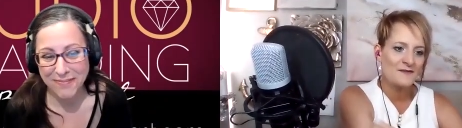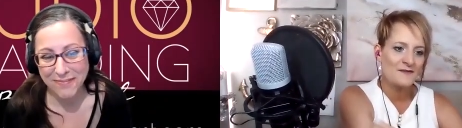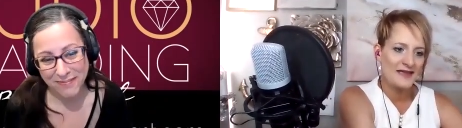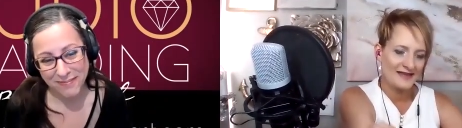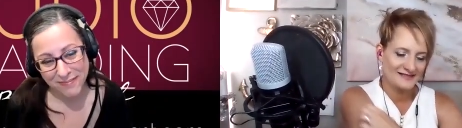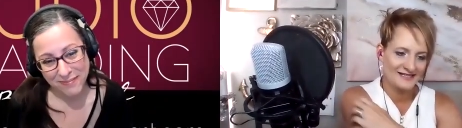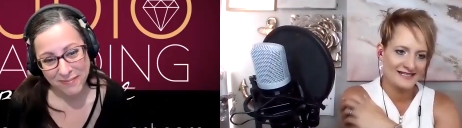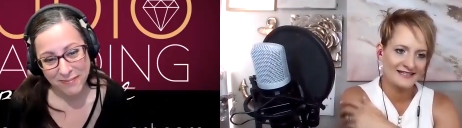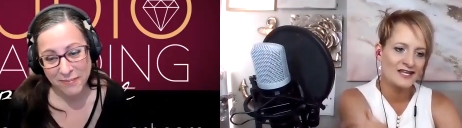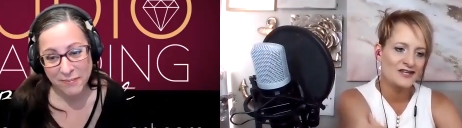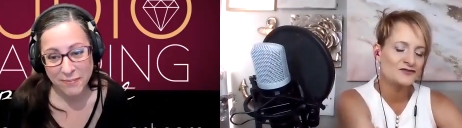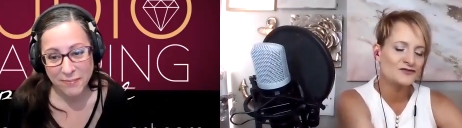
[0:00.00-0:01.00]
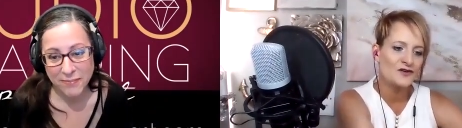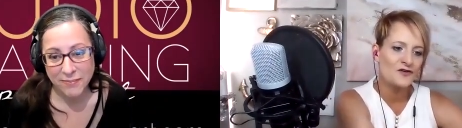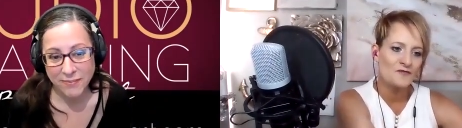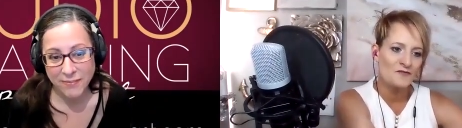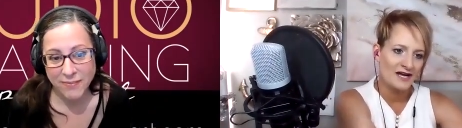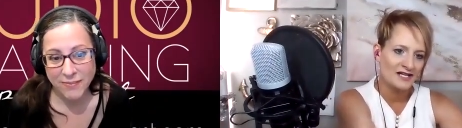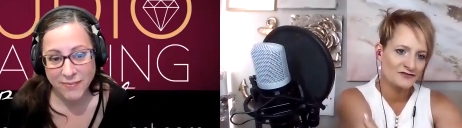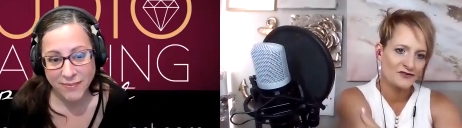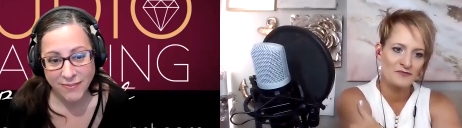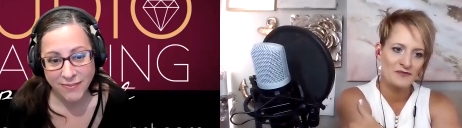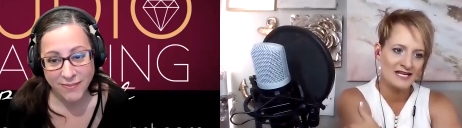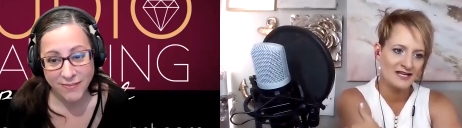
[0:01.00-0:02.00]
Speaker 1: amazing. Thank you so much
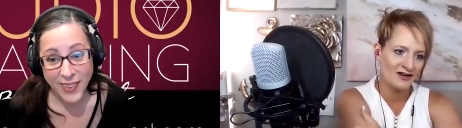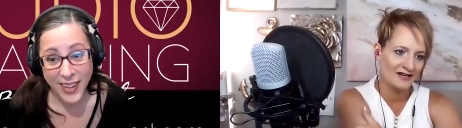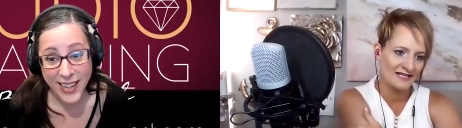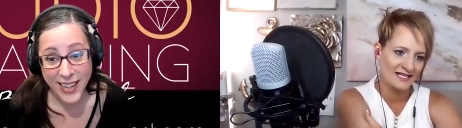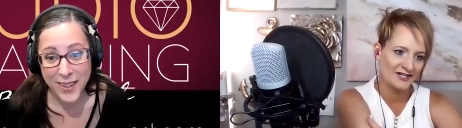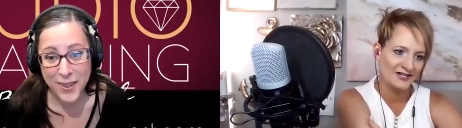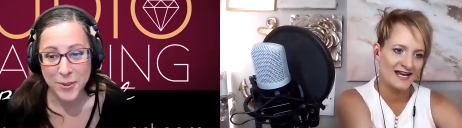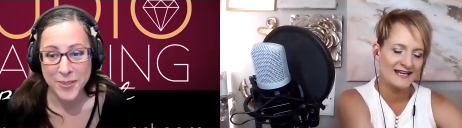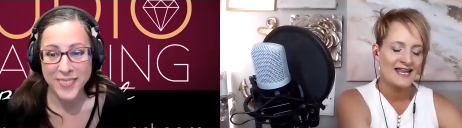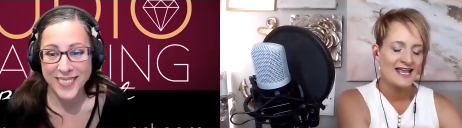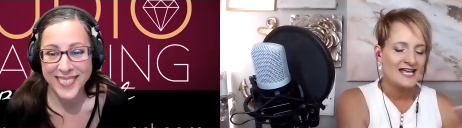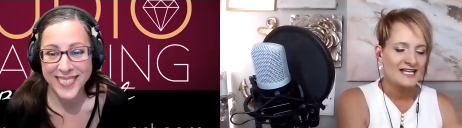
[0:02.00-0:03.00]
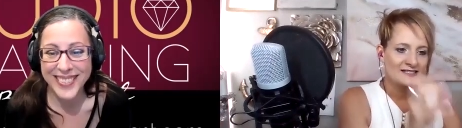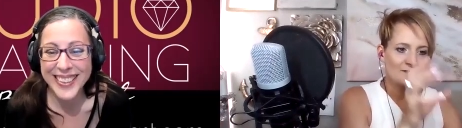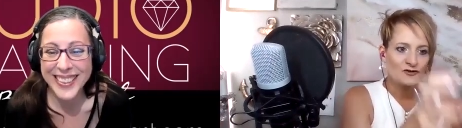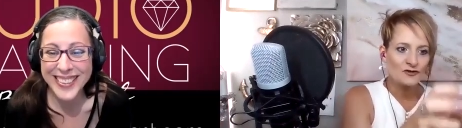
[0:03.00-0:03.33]
for being Thank on you. here and some